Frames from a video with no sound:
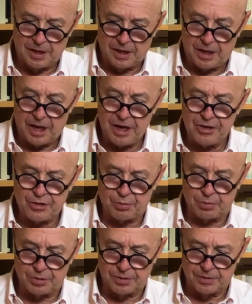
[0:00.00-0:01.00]

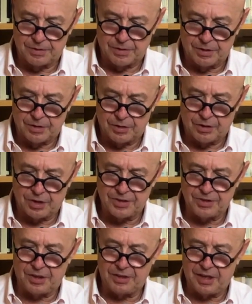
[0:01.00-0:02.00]
Hatred does
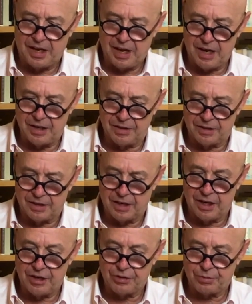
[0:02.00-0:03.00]
not end
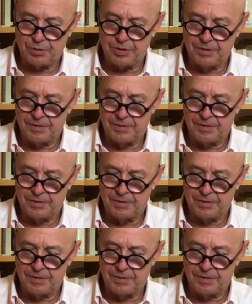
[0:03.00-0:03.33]
hatred.